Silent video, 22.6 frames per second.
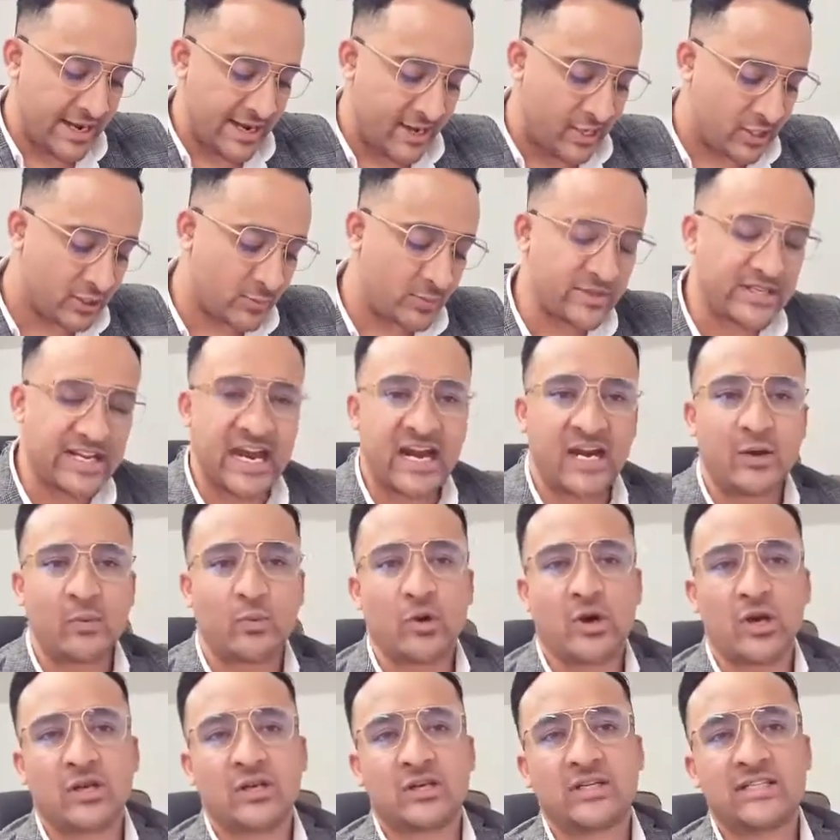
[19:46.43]

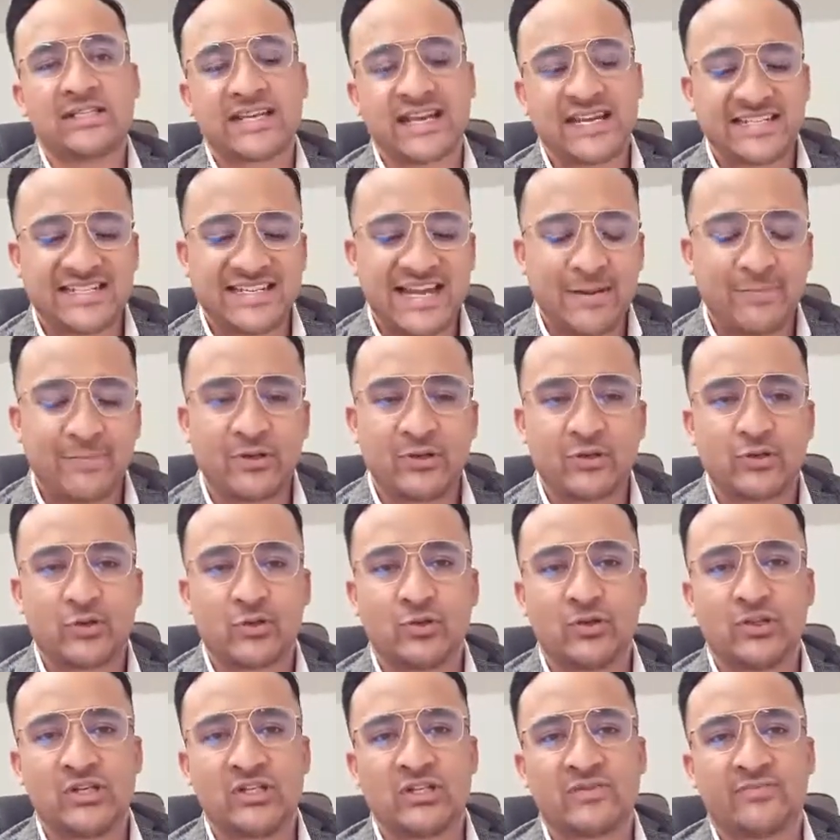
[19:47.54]
hospitality workers can tap
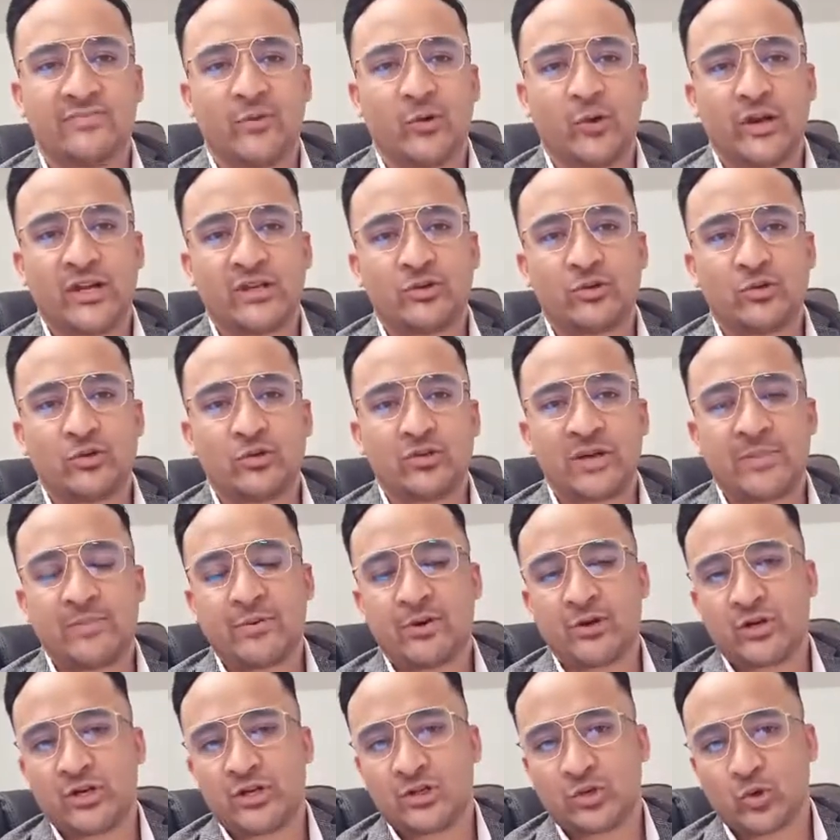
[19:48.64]
into this 482
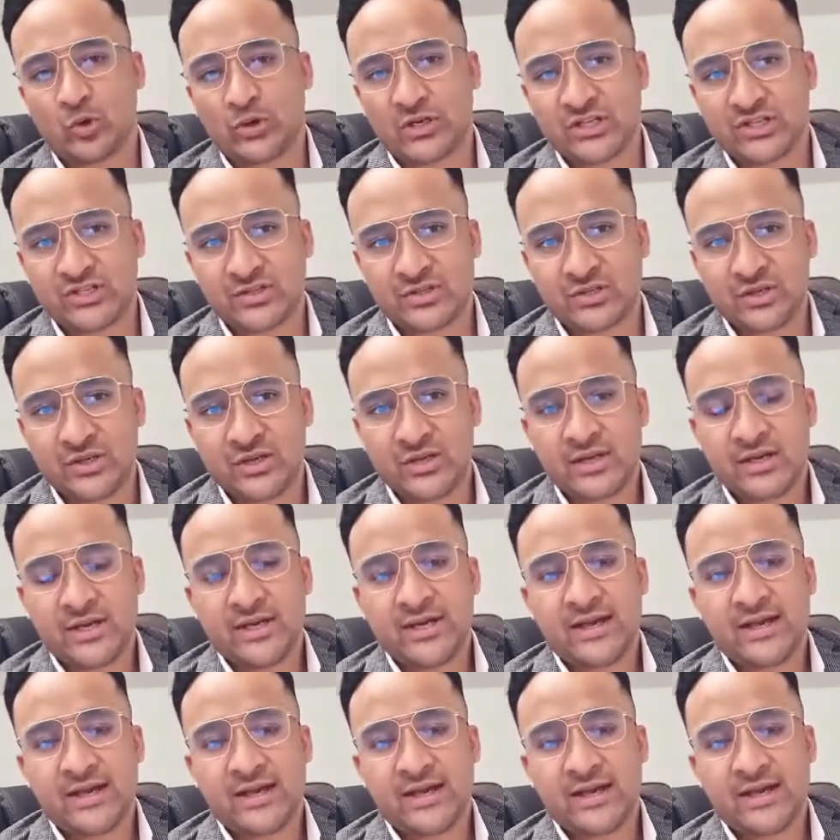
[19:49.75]
temporary shortage